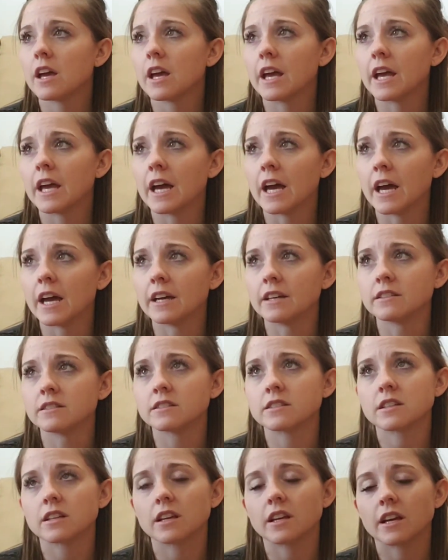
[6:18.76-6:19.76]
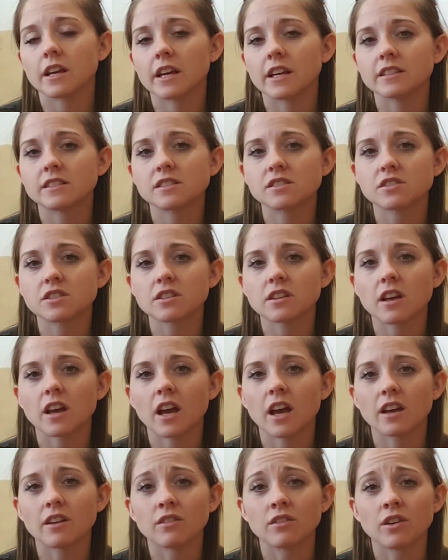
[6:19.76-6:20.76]
And it's just,
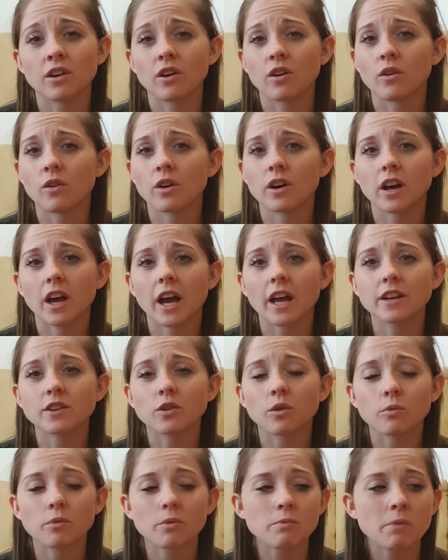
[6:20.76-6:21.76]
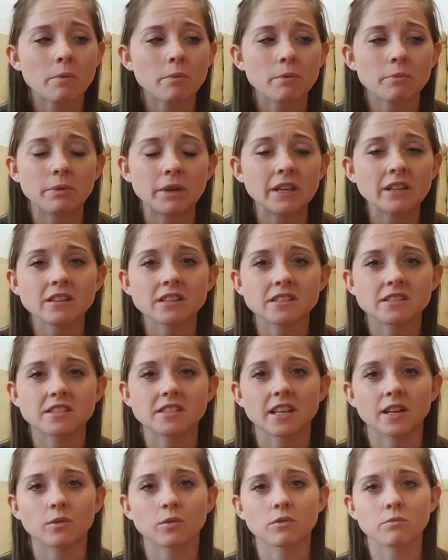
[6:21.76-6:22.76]
I don't know. I don't remember being this
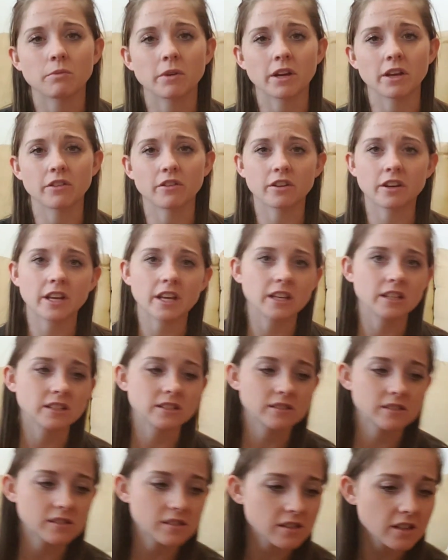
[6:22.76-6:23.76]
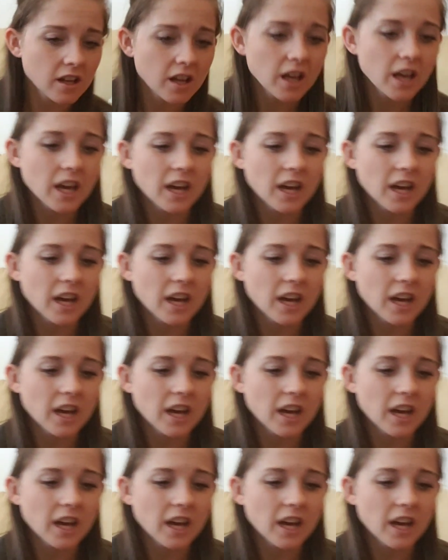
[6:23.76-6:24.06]
sick with my other kids.